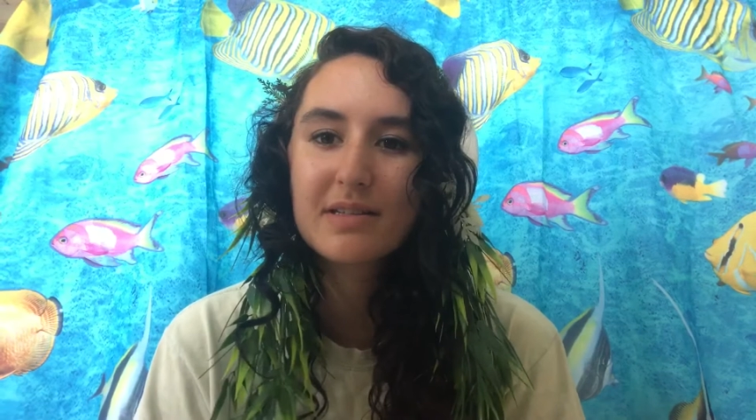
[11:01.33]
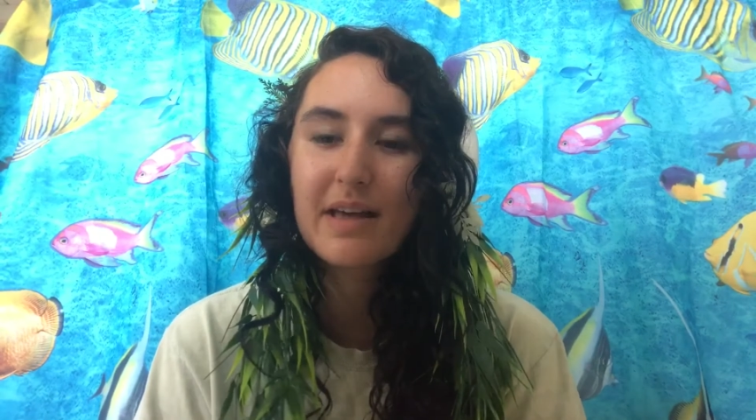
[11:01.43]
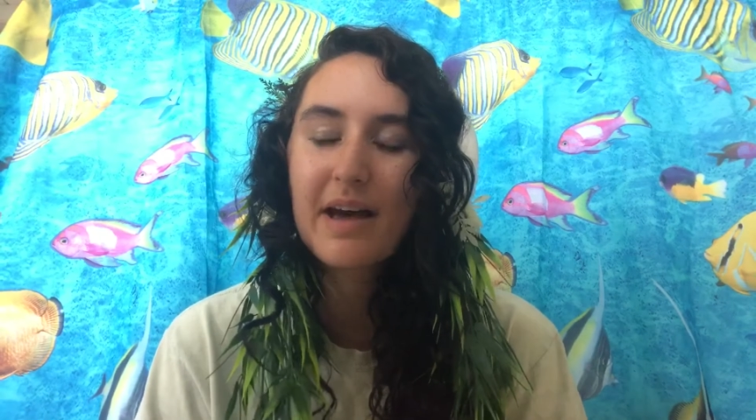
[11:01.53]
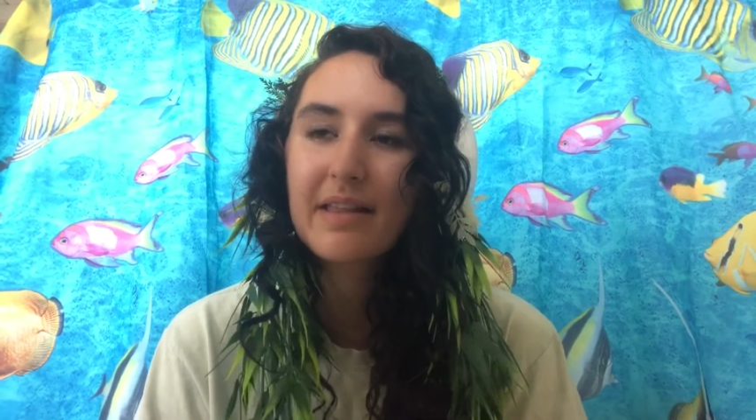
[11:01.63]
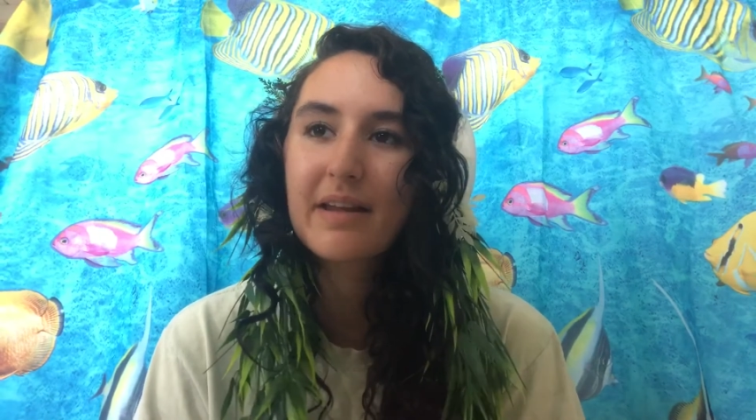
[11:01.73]
and
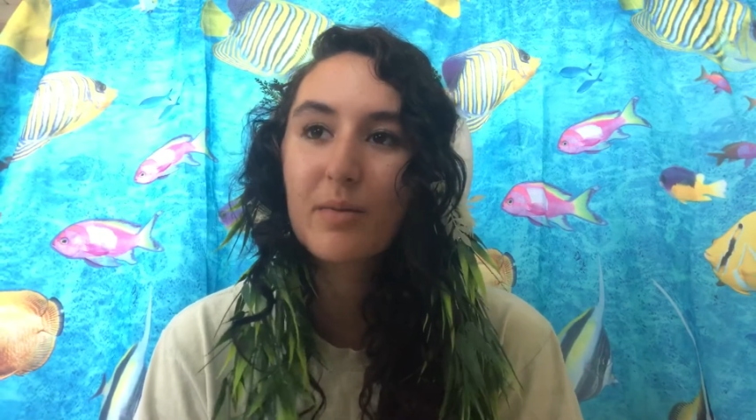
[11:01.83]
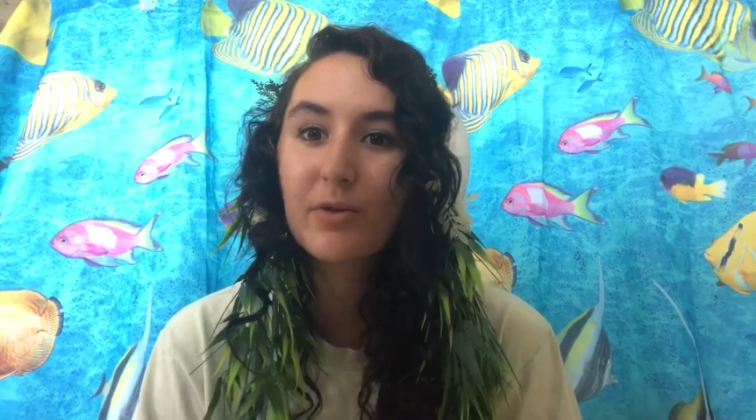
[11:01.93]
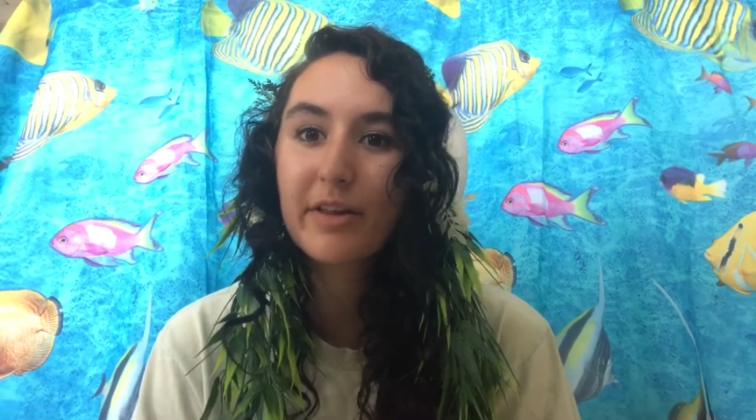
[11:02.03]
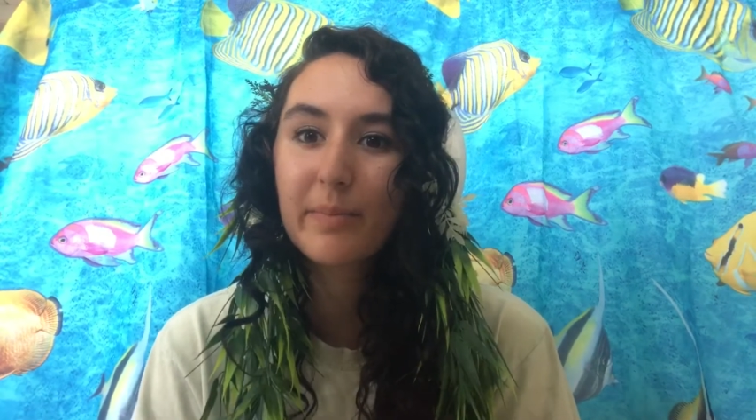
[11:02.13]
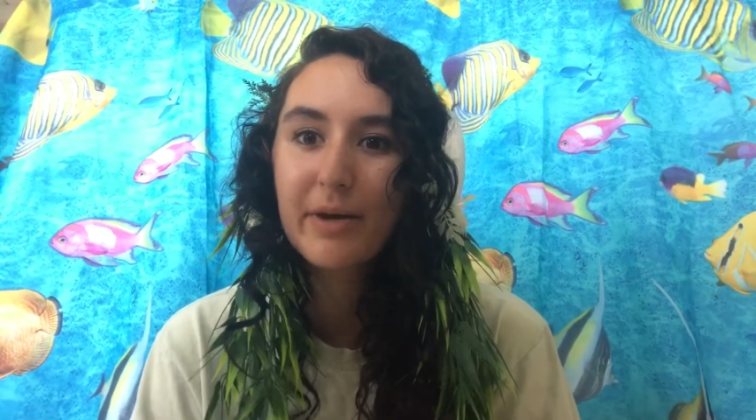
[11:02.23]
that, and then I'm
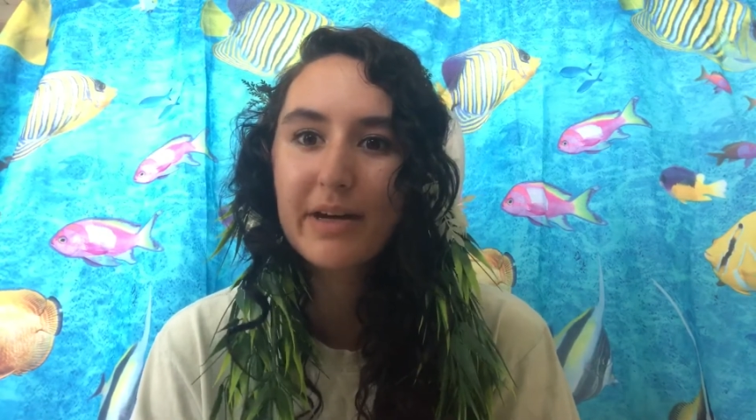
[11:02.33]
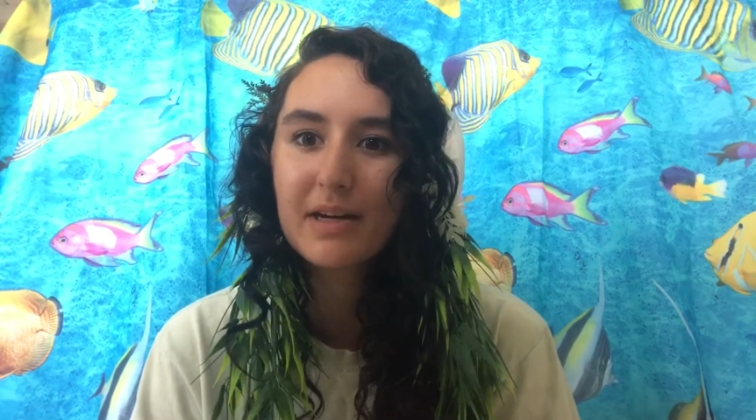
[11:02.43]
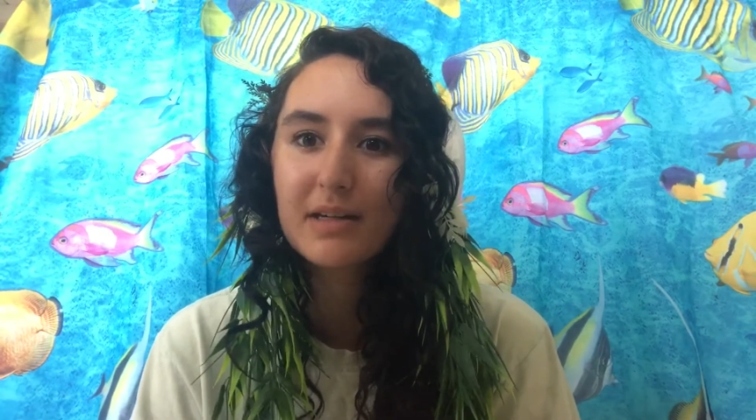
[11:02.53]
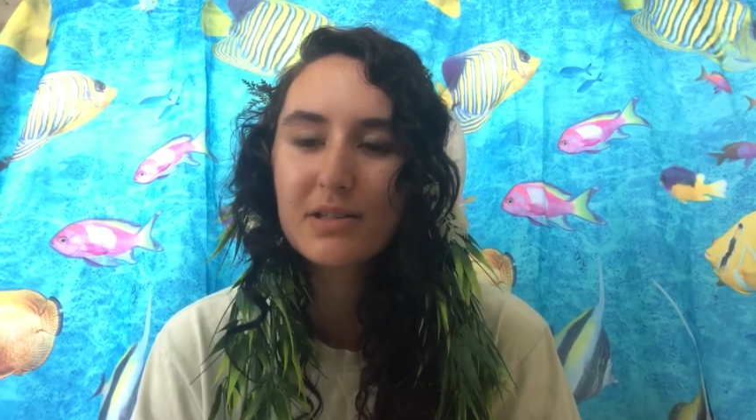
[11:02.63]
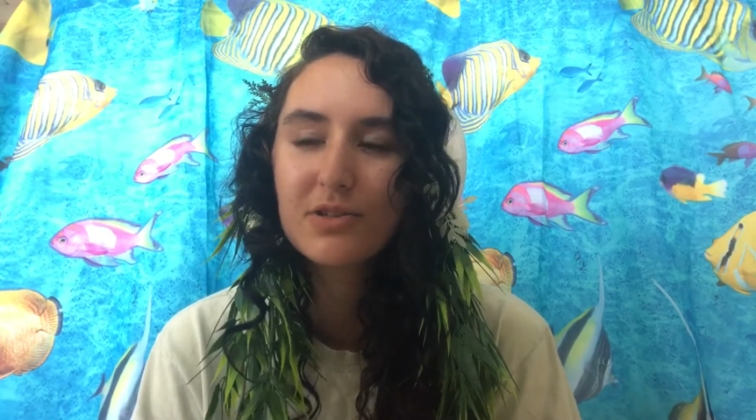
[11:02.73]
really
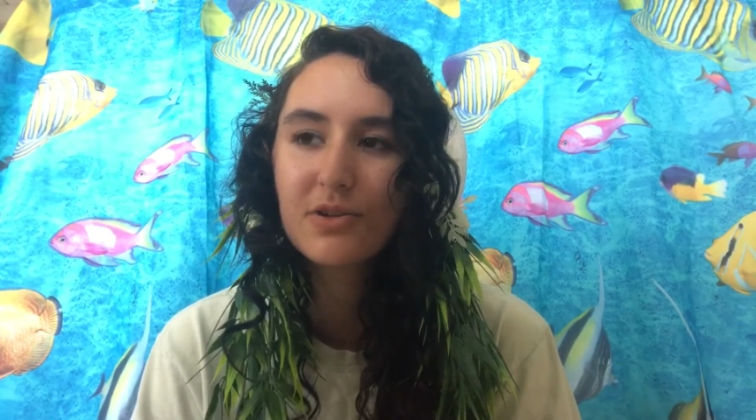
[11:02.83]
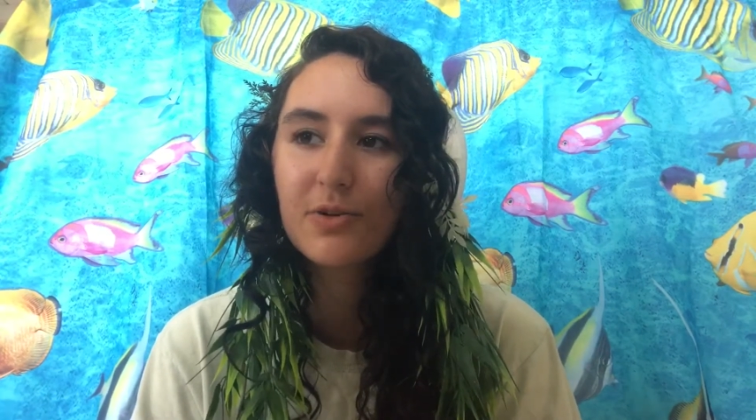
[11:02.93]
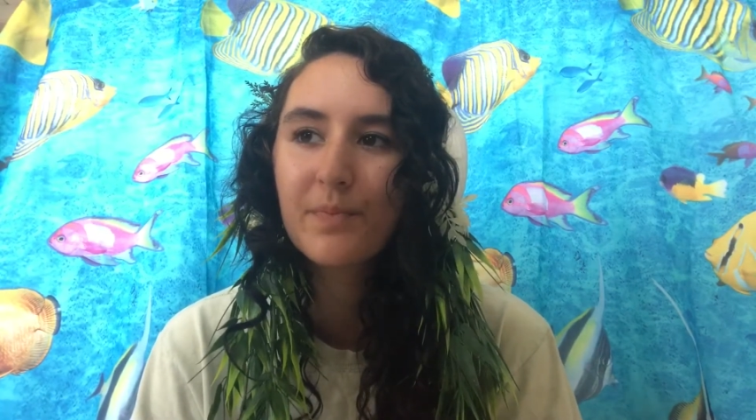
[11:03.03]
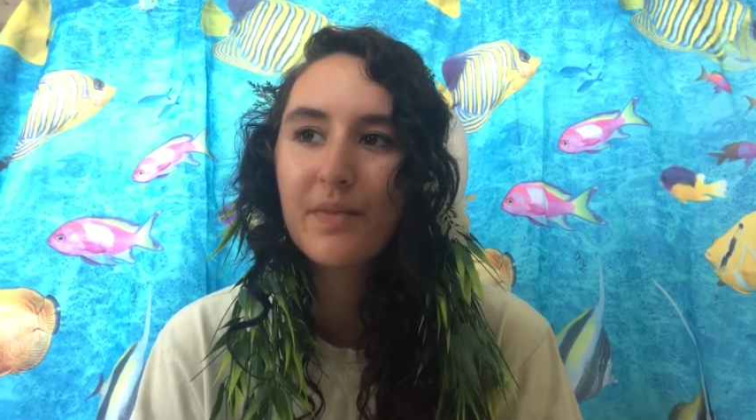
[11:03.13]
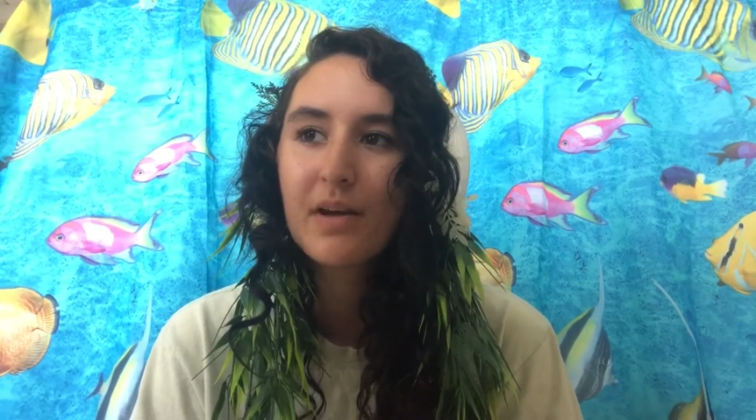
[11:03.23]
picky too,